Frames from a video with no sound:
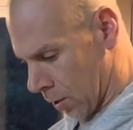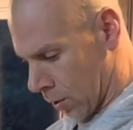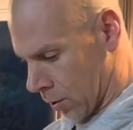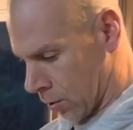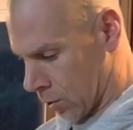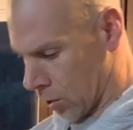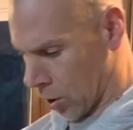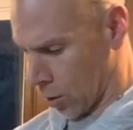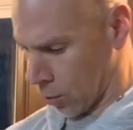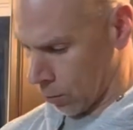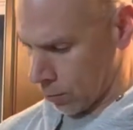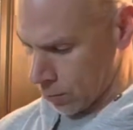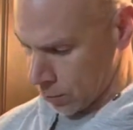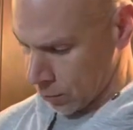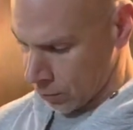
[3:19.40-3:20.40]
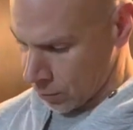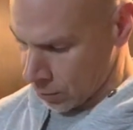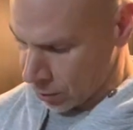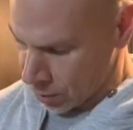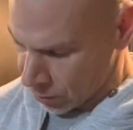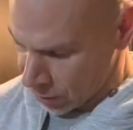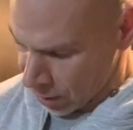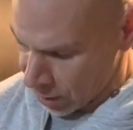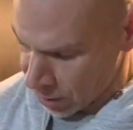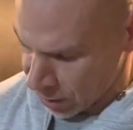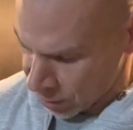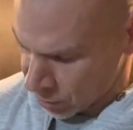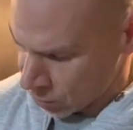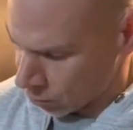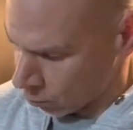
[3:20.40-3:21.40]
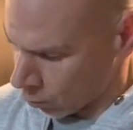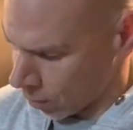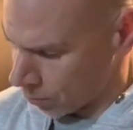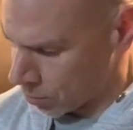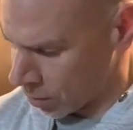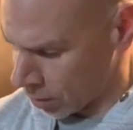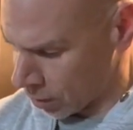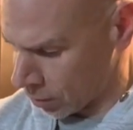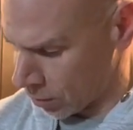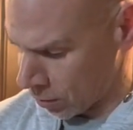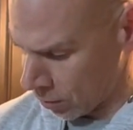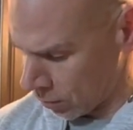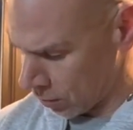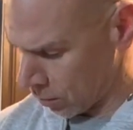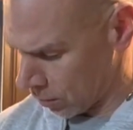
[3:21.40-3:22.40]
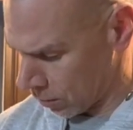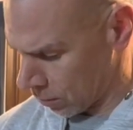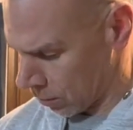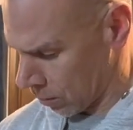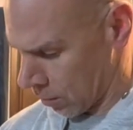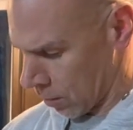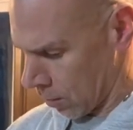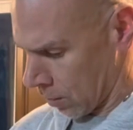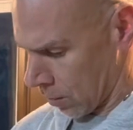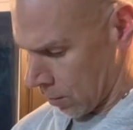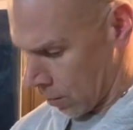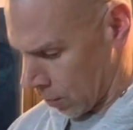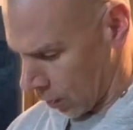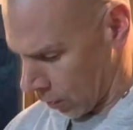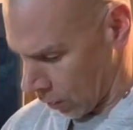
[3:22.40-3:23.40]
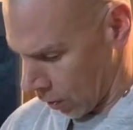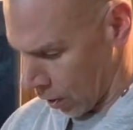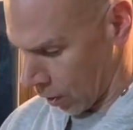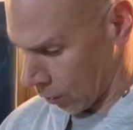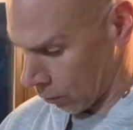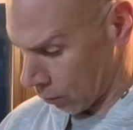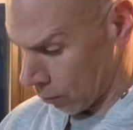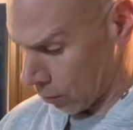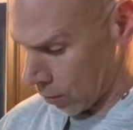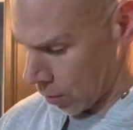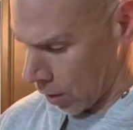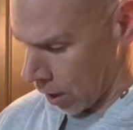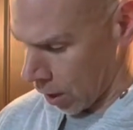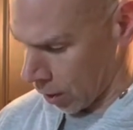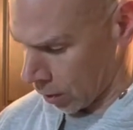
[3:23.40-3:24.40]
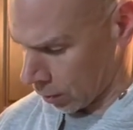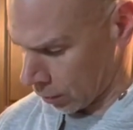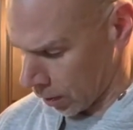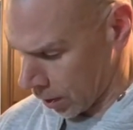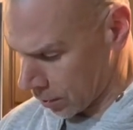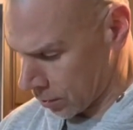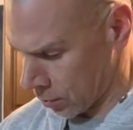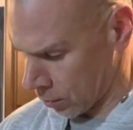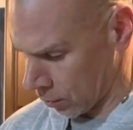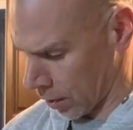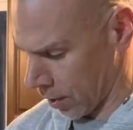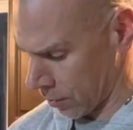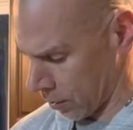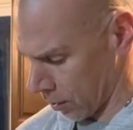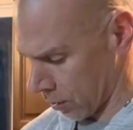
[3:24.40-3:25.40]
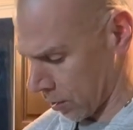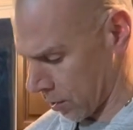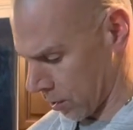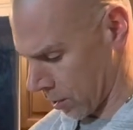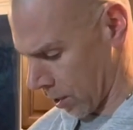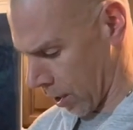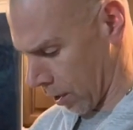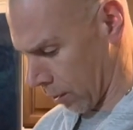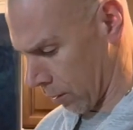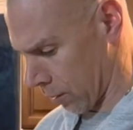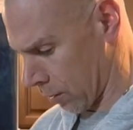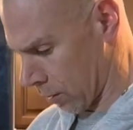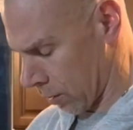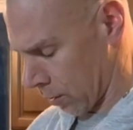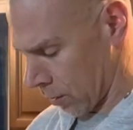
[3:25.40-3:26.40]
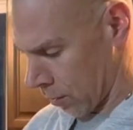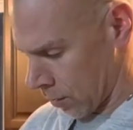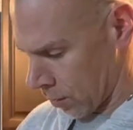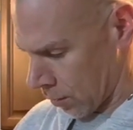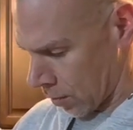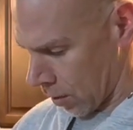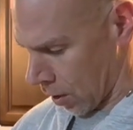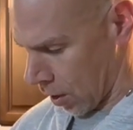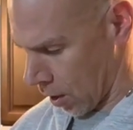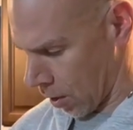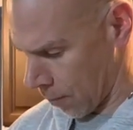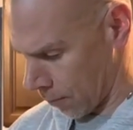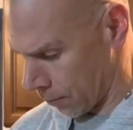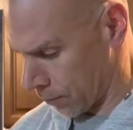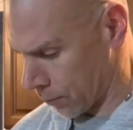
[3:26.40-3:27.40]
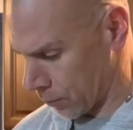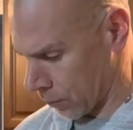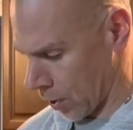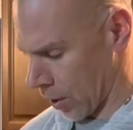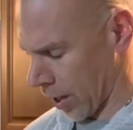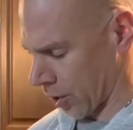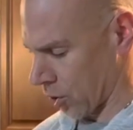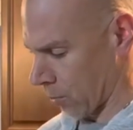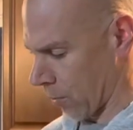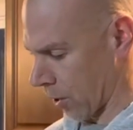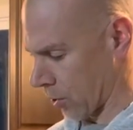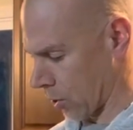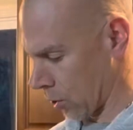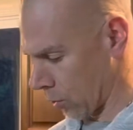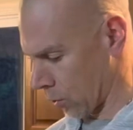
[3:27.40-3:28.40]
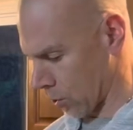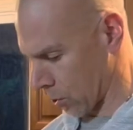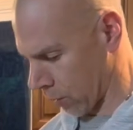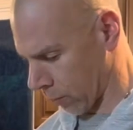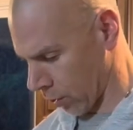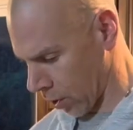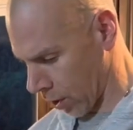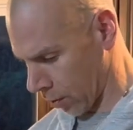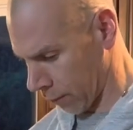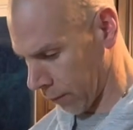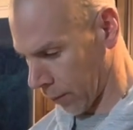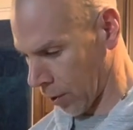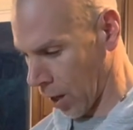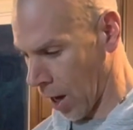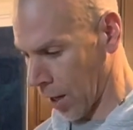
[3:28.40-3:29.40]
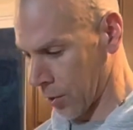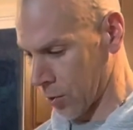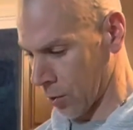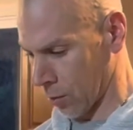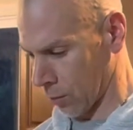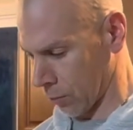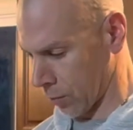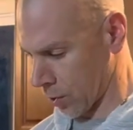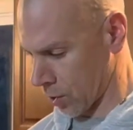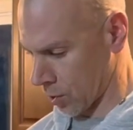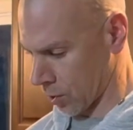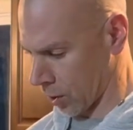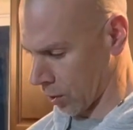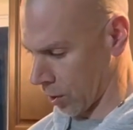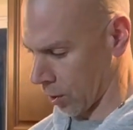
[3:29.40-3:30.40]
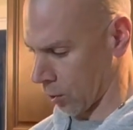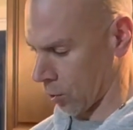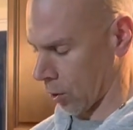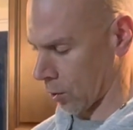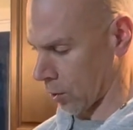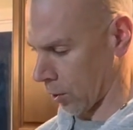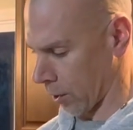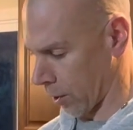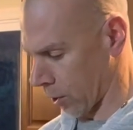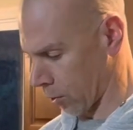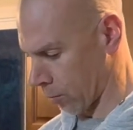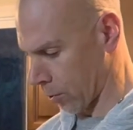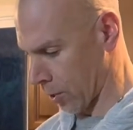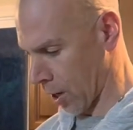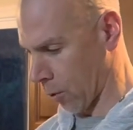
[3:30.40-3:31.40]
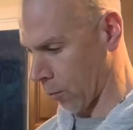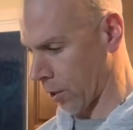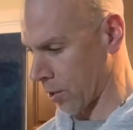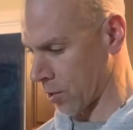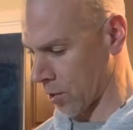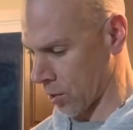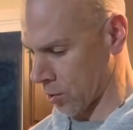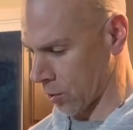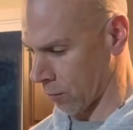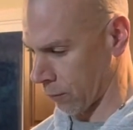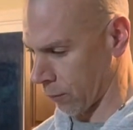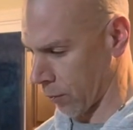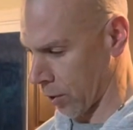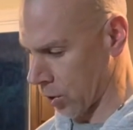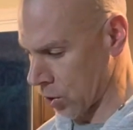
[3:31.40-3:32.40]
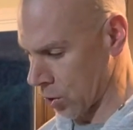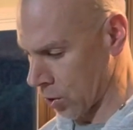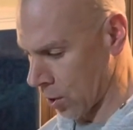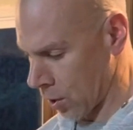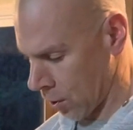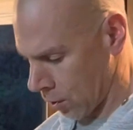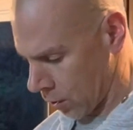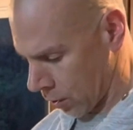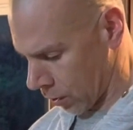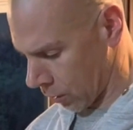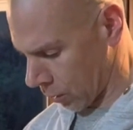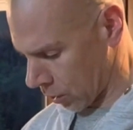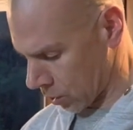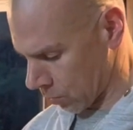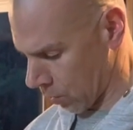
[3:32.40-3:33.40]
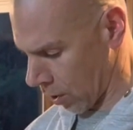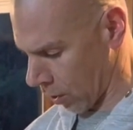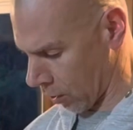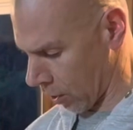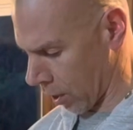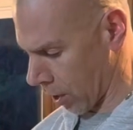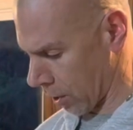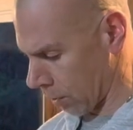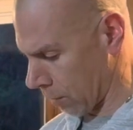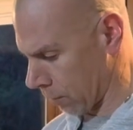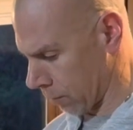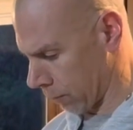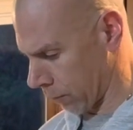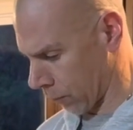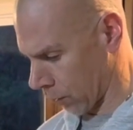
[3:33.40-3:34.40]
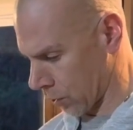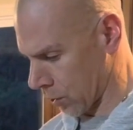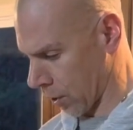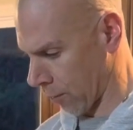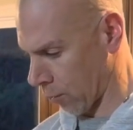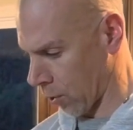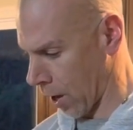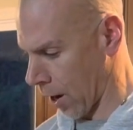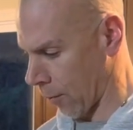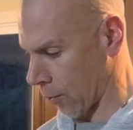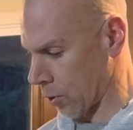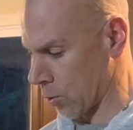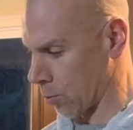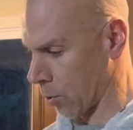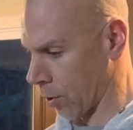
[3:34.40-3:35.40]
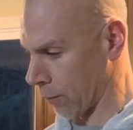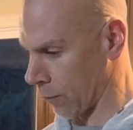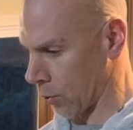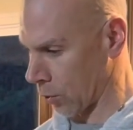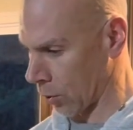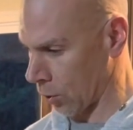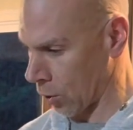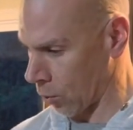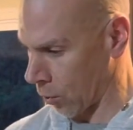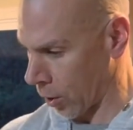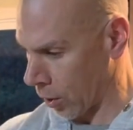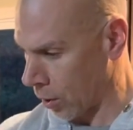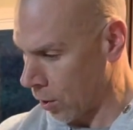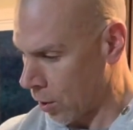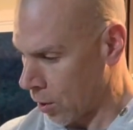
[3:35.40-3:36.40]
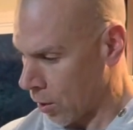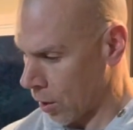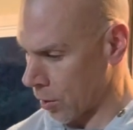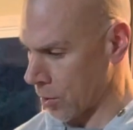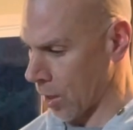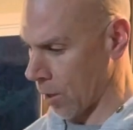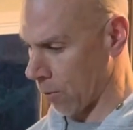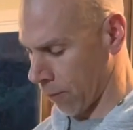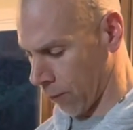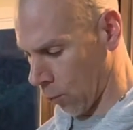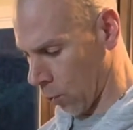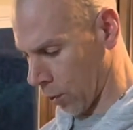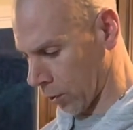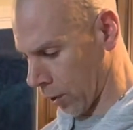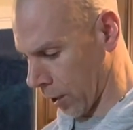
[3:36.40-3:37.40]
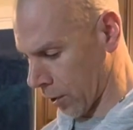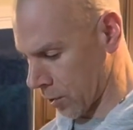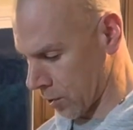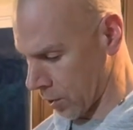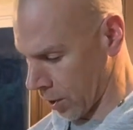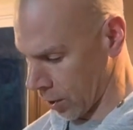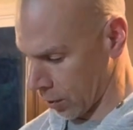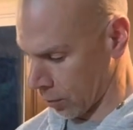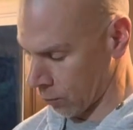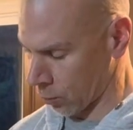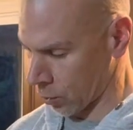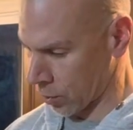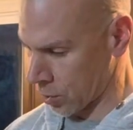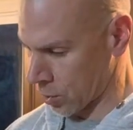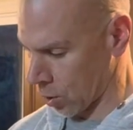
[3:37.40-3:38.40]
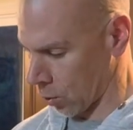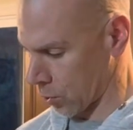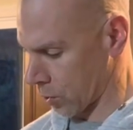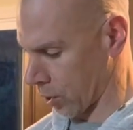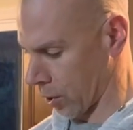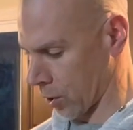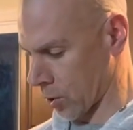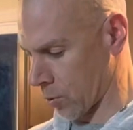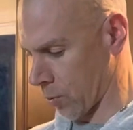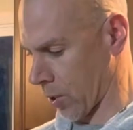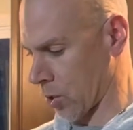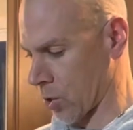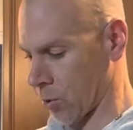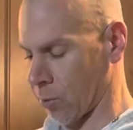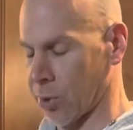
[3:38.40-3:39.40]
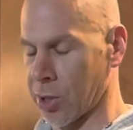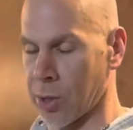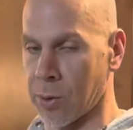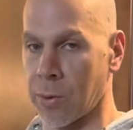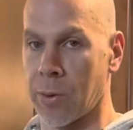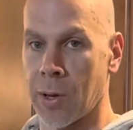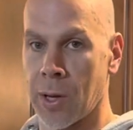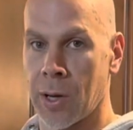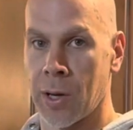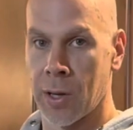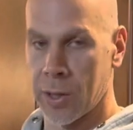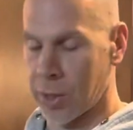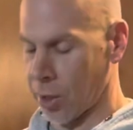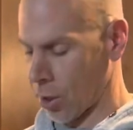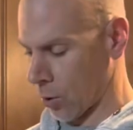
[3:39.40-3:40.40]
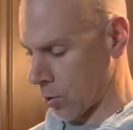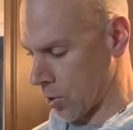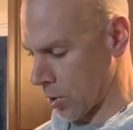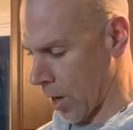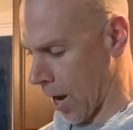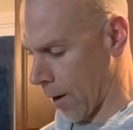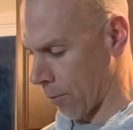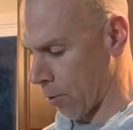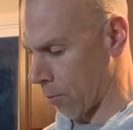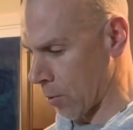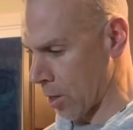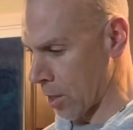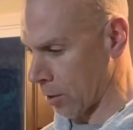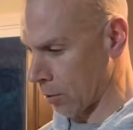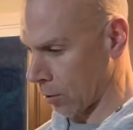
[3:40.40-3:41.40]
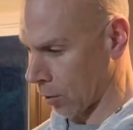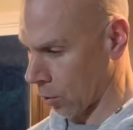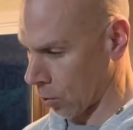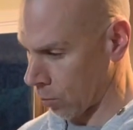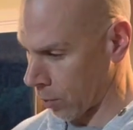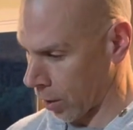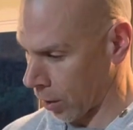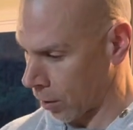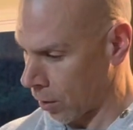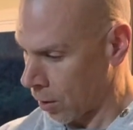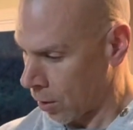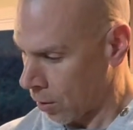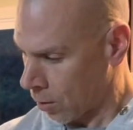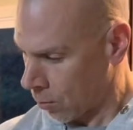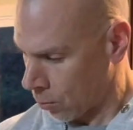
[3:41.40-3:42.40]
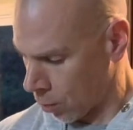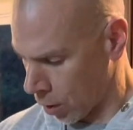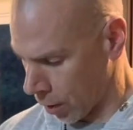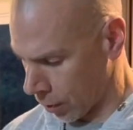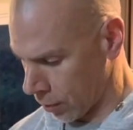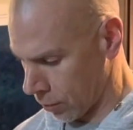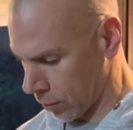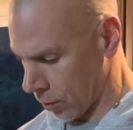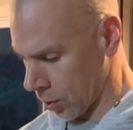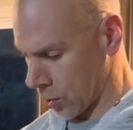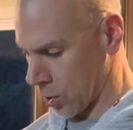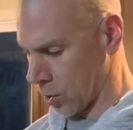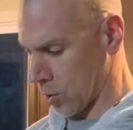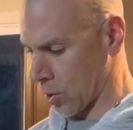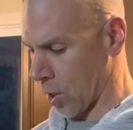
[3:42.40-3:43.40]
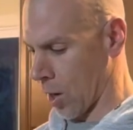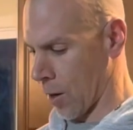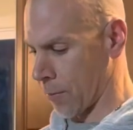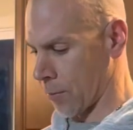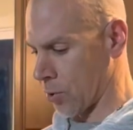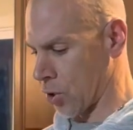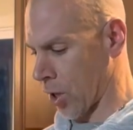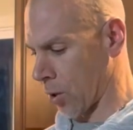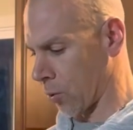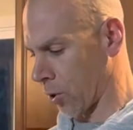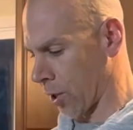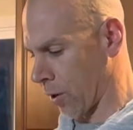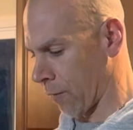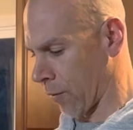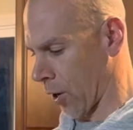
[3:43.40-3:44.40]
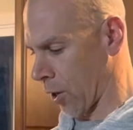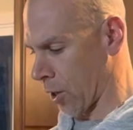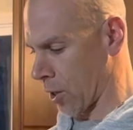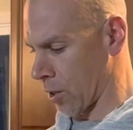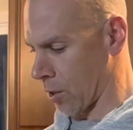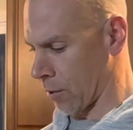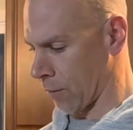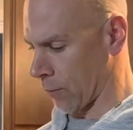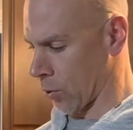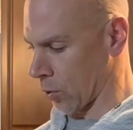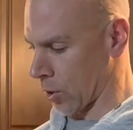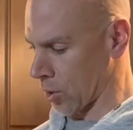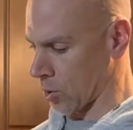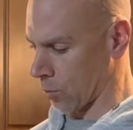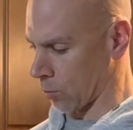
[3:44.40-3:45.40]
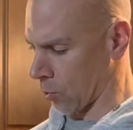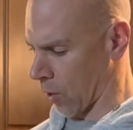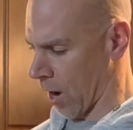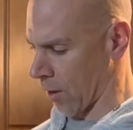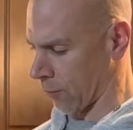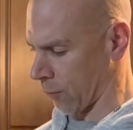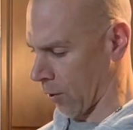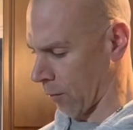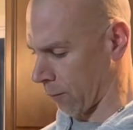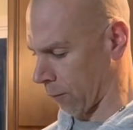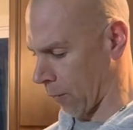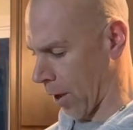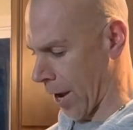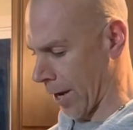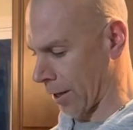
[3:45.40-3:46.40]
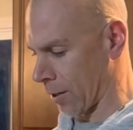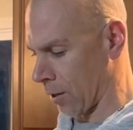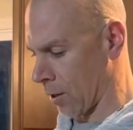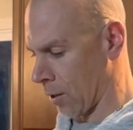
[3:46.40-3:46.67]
So get that nice and rubbed in, and then I like to let this sit. I actually meant to do this overnight and forgot, so this is going to get cooked later, but that way it sits in the fridge in this marinade for several hours. But if you can do it a day before and let it sit, it really soaks in, especially when you stab the meat a little bit. But this is generally if you get some grass-fed flank,